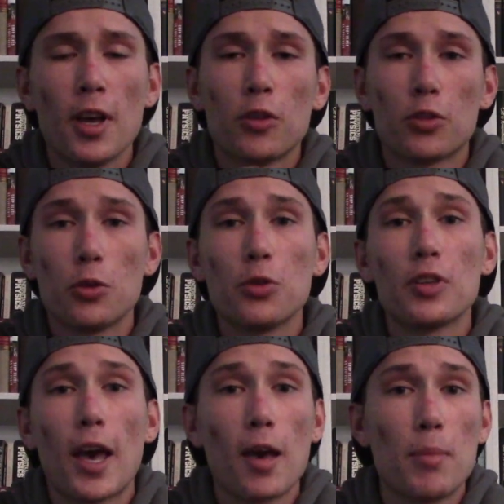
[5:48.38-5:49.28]
So
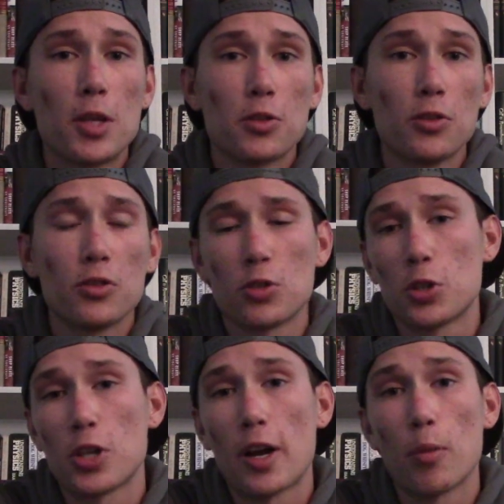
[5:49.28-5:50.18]
using @mentions to
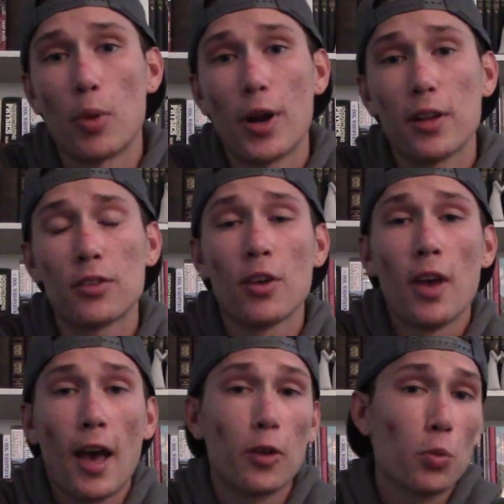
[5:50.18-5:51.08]
shout out brands,
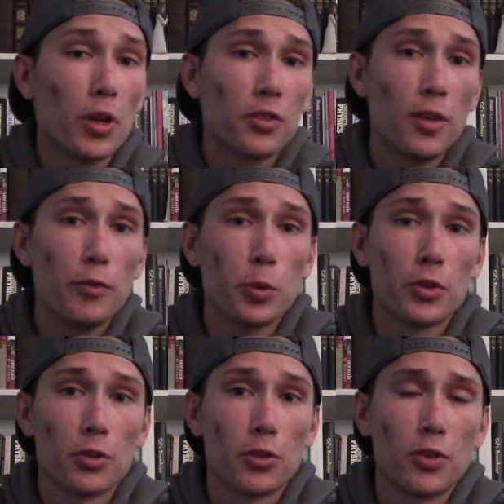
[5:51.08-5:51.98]
as well as
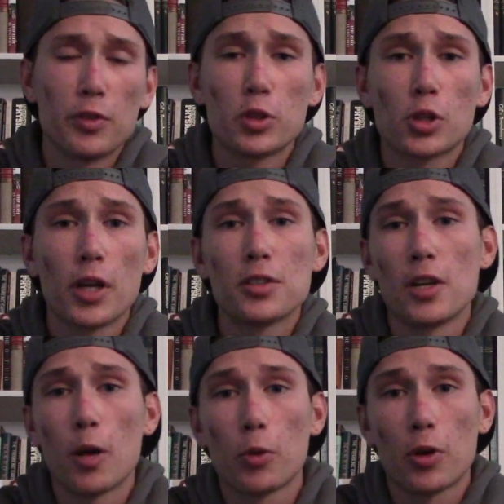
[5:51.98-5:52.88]
influencers. If you're trying to
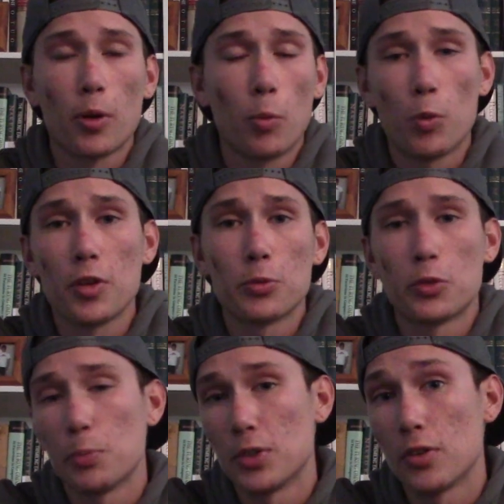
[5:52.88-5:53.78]
network with a
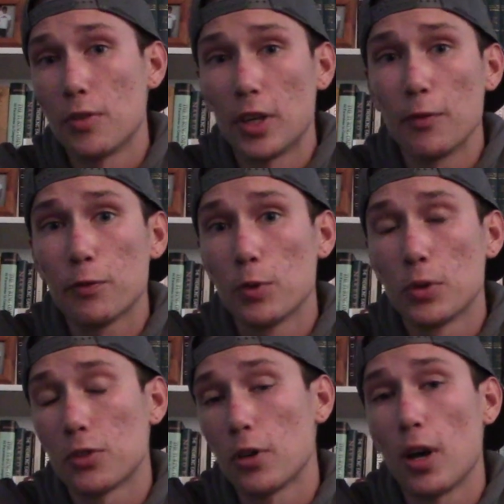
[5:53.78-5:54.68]
specific
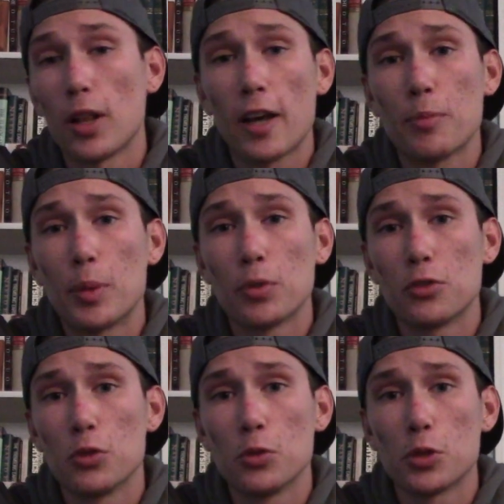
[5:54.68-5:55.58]
influencer, a lot of people
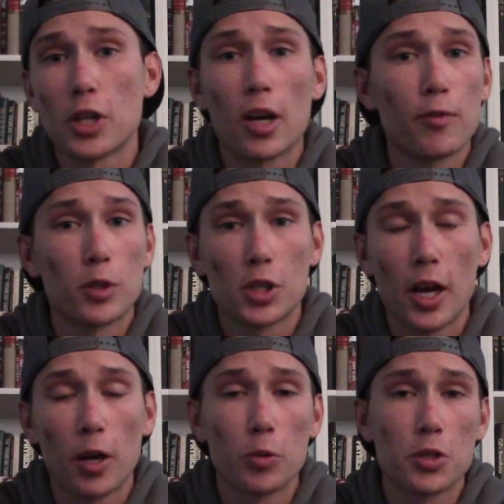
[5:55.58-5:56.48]
do shout out for
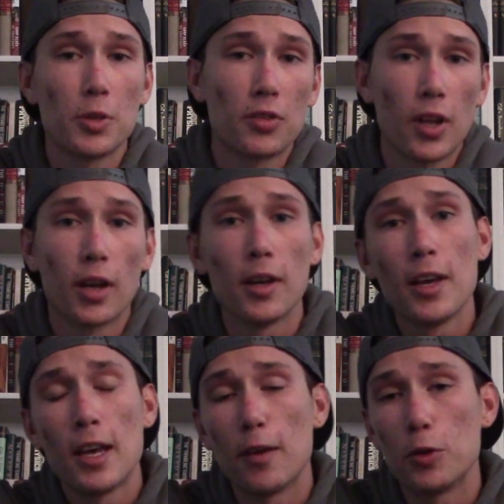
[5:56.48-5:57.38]
shout out, which means that
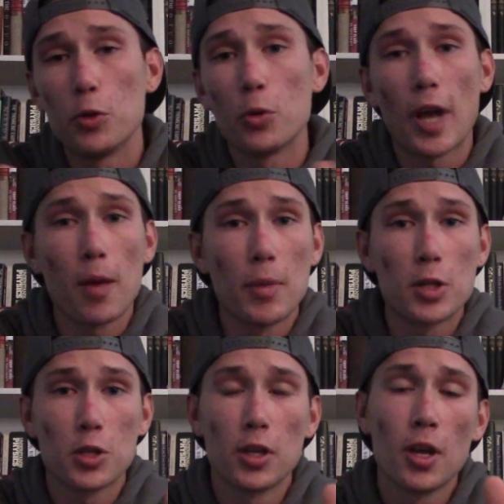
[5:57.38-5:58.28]
if you do an
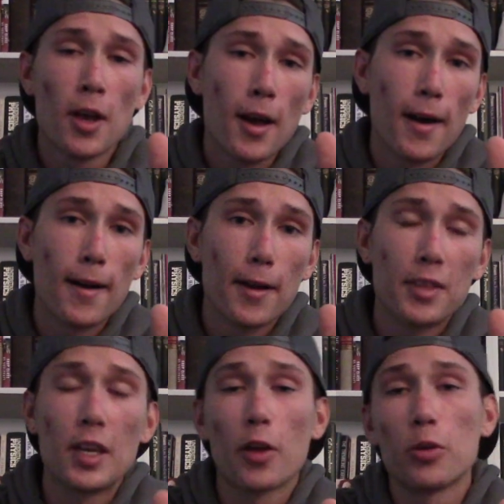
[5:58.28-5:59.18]
@mention,
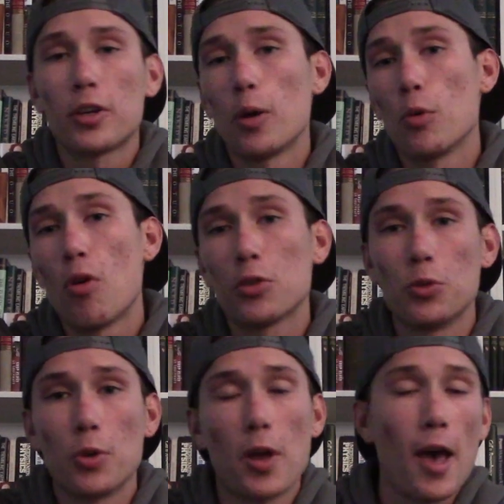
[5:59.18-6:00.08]
the other account will also
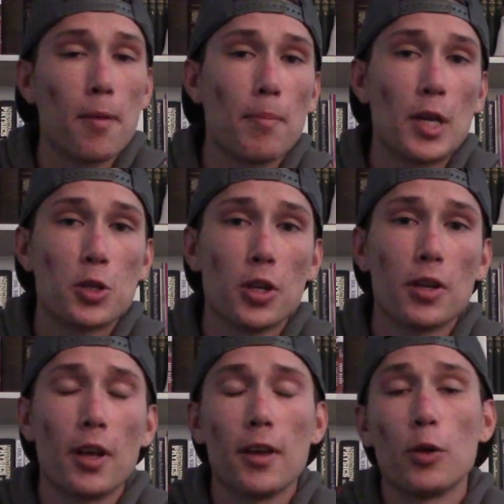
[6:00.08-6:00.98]
do an
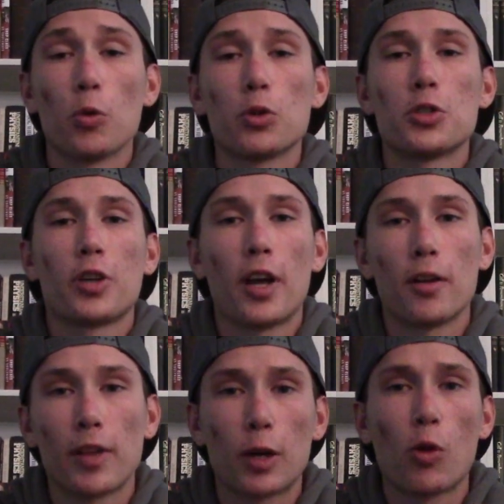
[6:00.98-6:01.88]
@mention in order to kind
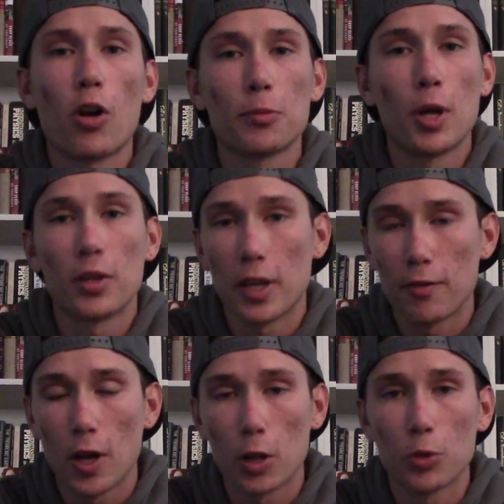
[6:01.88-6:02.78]
of like cross-pollinate
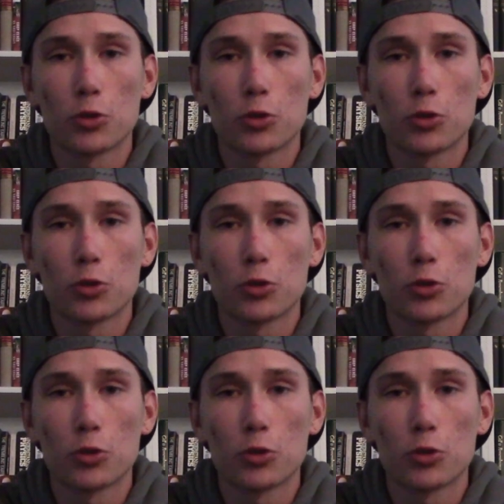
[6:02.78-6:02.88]
followers,